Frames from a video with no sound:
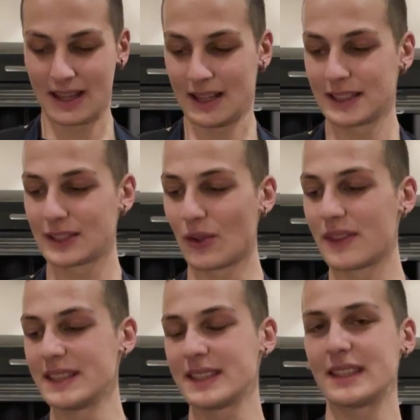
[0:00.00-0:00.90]
So
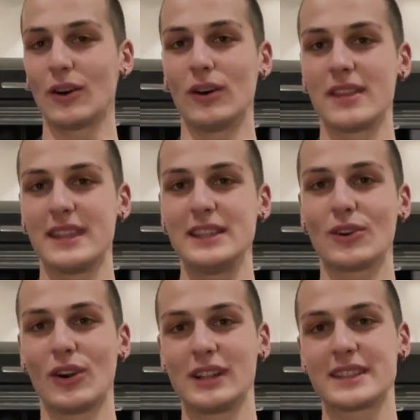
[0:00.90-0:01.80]
these
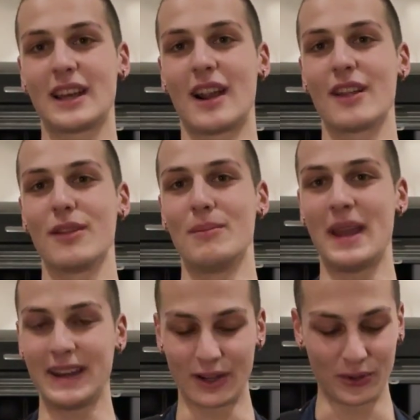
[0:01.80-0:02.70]
oils are the
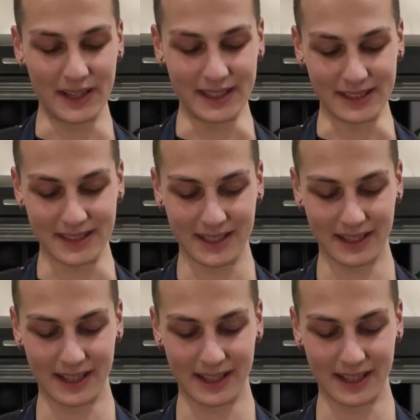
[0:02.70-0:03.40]
main ingredients.